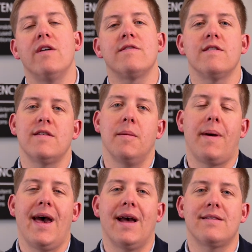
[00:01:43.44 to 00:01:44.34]
has this
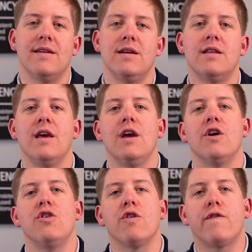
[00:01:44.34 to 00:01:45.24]
impacted
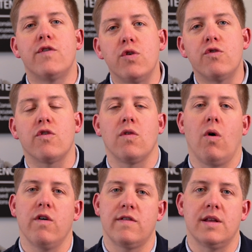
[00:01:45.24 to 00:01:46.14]
your future
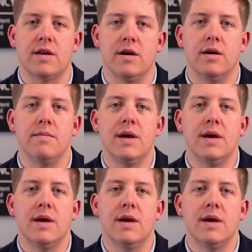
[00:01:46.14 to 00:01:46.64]
loss income?